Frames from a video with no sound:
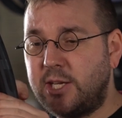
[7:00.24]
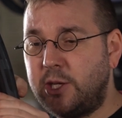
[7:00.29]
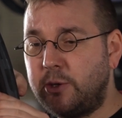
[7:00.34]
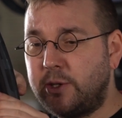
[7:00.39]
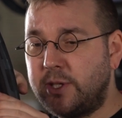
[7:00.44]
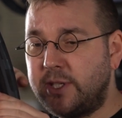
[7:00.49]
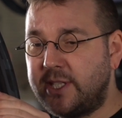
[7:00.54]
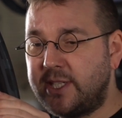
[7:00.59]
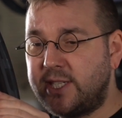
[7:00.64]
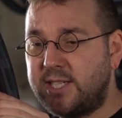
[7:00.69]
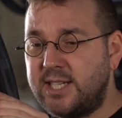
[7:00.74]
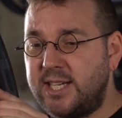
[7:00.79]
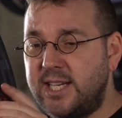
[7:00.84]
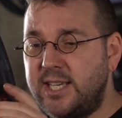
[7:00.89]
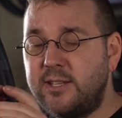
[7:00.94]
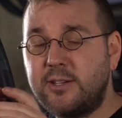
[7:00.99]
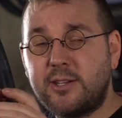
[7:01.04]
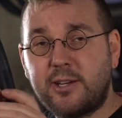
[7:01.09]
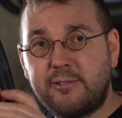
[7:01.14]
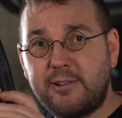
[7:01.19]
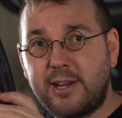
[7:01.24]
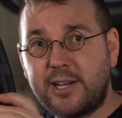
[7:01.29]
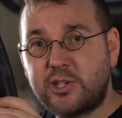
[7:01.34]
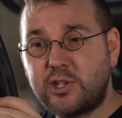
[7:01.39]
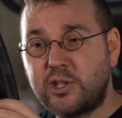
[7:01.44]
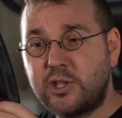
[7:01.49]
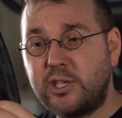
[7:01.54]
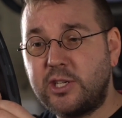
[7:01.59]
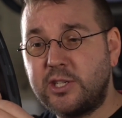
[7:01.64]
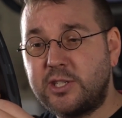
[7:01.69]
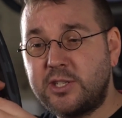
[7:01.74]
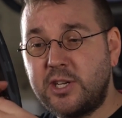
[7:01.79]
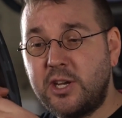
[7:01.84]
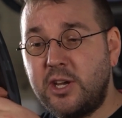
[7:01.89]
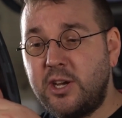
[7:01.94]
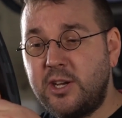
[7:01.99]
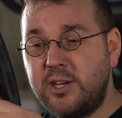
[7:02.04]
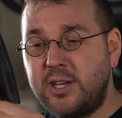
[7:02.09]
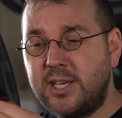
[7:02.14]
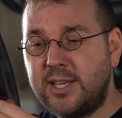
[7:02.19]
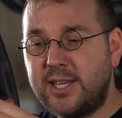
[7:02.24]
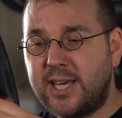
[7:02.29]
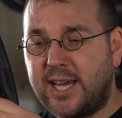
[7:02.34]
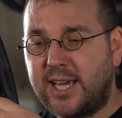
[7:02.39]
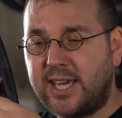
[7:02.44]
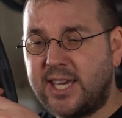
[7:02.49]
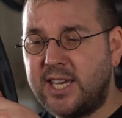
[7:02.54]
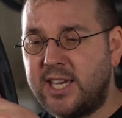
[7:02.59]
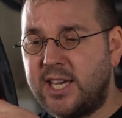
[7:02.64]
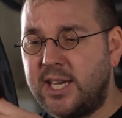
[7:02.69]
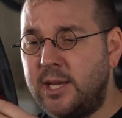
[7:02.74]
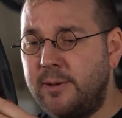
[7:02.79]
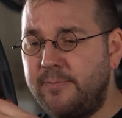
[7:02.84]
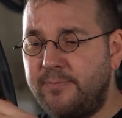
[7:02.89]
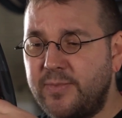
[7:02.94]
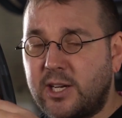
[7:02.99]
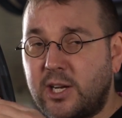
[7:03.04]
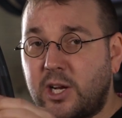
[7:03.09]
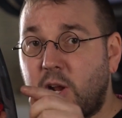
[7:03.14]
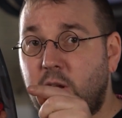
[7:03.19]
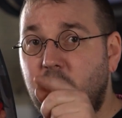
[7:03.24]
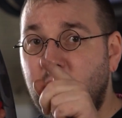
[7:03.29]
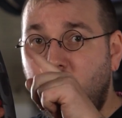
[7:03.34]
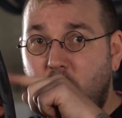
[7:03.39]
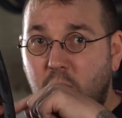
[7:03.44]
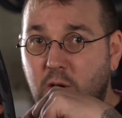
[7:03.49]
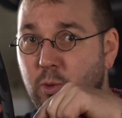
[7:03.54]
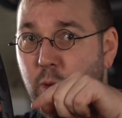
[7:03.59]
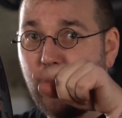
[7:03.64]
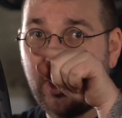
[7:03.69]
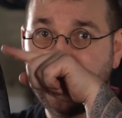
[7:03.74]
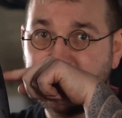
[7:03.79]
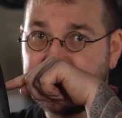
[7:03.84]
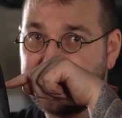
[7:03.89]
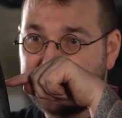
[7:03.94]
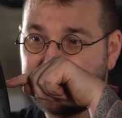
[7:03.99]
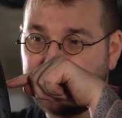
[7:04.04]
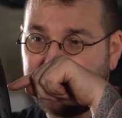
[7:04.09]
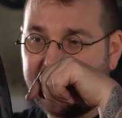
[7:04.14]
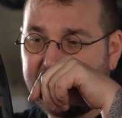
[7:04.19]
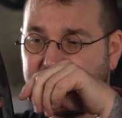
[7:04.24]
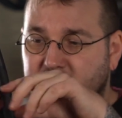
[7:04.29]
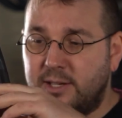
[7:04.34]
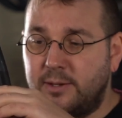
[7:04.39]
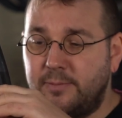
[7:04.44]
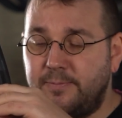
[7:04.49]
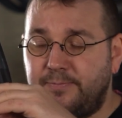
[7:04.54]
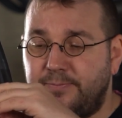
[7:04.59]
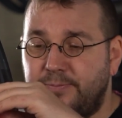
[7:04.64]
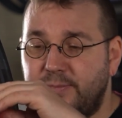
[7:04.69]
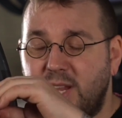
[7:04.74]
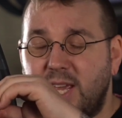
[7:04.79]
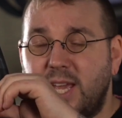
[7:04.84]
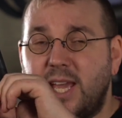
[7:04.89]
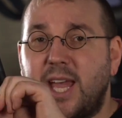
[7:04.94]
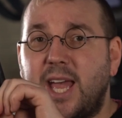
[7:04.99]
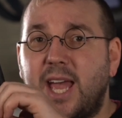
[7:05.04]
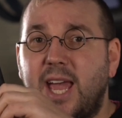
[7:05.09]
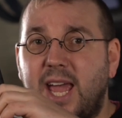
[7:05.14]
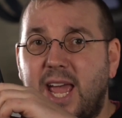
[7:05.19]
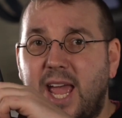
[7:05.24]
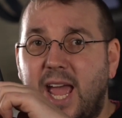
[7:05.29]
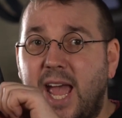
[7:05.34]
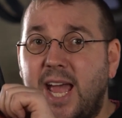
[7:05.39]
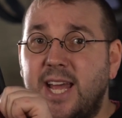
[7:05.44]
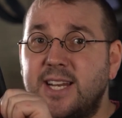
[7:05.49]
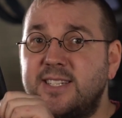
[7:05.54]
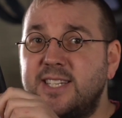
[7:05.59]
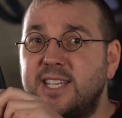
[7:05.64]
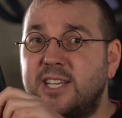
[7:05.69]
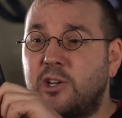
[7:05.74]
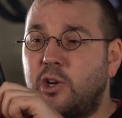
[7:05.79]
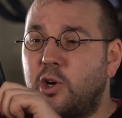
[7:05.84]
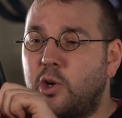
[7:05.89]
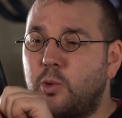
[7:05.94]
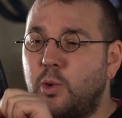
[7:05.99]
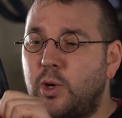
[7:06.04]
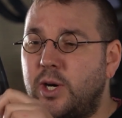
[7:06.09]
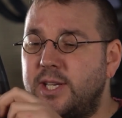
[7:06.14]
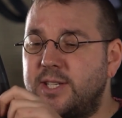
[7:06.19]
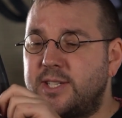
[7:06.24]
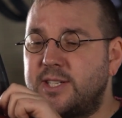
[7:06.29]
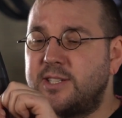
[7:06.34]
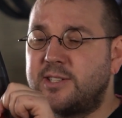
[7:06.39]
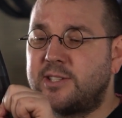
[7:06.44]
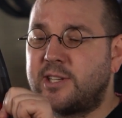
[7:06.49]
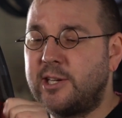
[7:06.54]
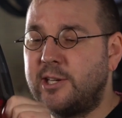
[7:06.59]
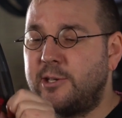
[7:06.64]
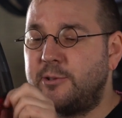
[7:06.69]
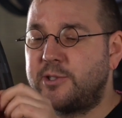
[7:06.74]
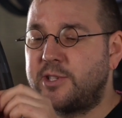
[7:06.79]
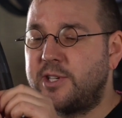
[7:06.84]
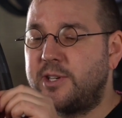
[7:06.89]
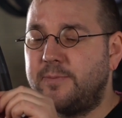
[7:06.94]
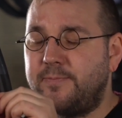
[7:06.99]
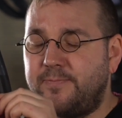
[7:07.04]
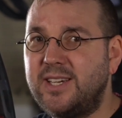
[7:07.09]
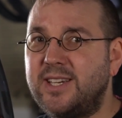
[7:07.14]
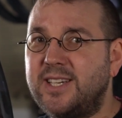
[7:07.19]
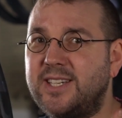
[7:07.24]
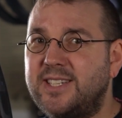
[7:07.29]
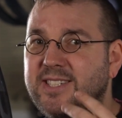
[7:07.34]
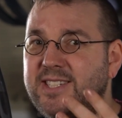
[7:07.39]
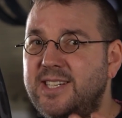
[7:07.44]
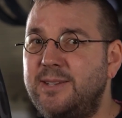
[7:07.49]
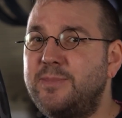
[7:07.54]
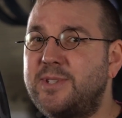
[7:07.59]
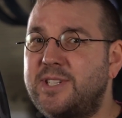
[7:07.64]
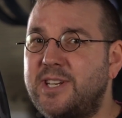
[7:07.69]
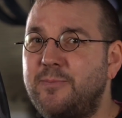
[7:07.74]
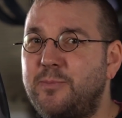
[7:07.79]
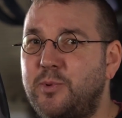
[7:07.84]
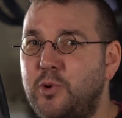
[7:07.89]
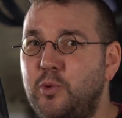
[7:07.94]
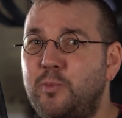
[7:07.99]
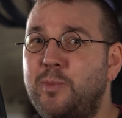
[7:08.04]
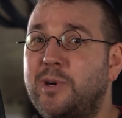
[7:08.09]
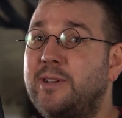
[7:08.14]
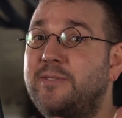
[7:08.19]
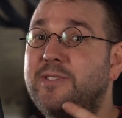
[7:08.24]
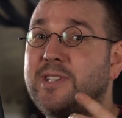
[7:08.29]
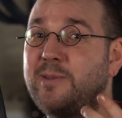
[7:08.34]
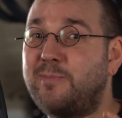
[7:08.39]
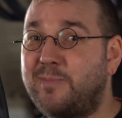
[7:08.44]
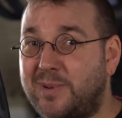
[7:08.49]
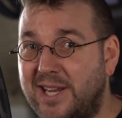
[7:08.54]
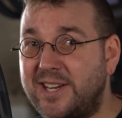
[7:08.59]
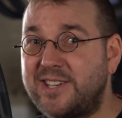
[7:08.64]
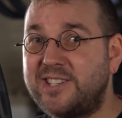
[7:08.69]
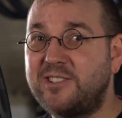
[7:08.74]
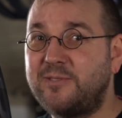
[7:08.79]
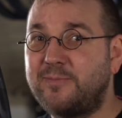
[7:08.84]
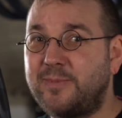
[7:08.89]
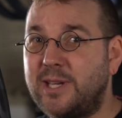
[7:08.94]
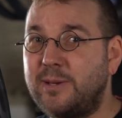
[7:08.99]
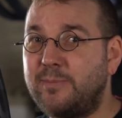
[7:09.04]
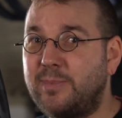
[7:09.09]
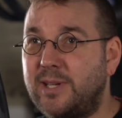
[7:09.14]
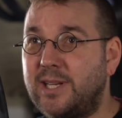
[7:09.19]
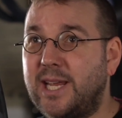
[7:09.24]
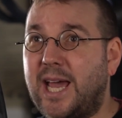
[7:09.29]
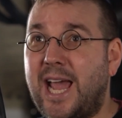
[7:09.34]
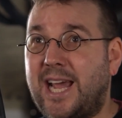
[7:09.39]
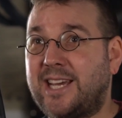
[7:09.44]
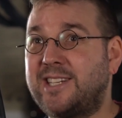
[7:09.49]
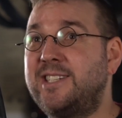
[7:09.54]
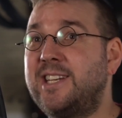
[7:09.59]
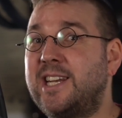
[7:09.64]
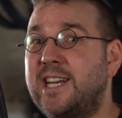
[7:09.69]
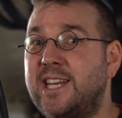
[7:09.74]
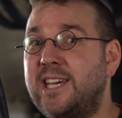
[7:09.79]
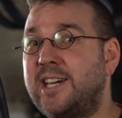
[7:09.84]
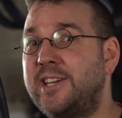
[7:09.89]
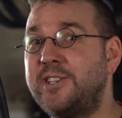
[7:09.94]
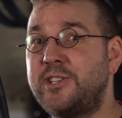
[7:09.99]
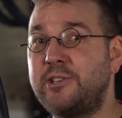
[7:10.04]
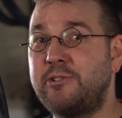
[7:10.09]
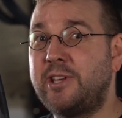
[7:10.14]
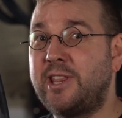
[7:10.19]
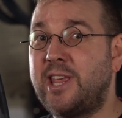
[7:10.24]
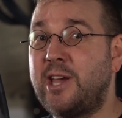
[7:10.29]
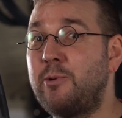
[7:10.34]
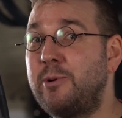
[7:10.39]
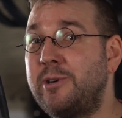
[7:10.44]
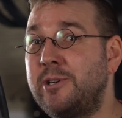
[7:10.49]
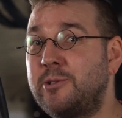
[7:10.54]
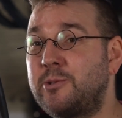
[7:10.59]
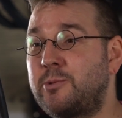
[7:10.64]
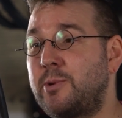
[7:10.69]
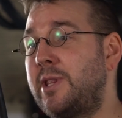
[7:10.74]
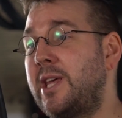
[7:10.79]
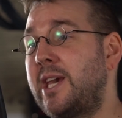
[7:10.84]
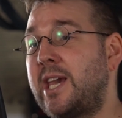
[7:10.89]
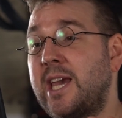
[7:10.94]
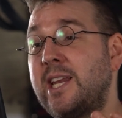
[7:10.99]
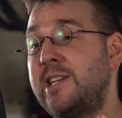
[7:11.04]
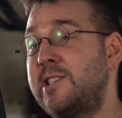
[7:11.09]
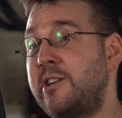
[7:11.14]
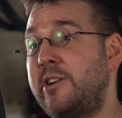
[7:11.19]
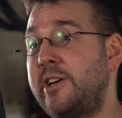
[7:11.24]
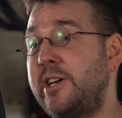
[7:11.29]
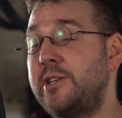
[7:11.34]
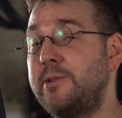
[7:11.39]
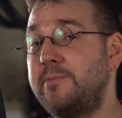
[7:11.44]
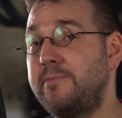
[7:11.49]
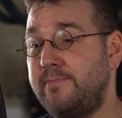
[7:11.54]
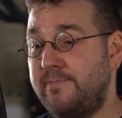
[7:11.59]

you can see the direction that you're turning that key, clockwise to tighten, anti-clockwise to loosen. It seems simple, but I've seen plenty of people accidentally undoing their wheels when they're getting tired.